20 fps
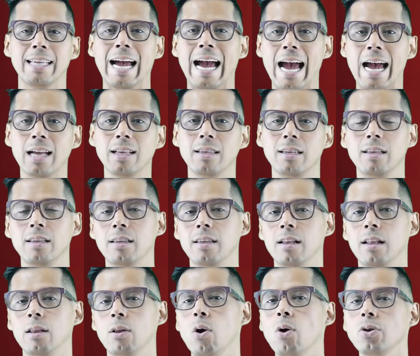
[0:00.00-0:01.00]
that in
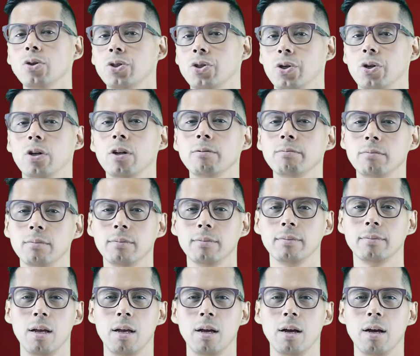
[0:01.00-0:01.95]
the long term?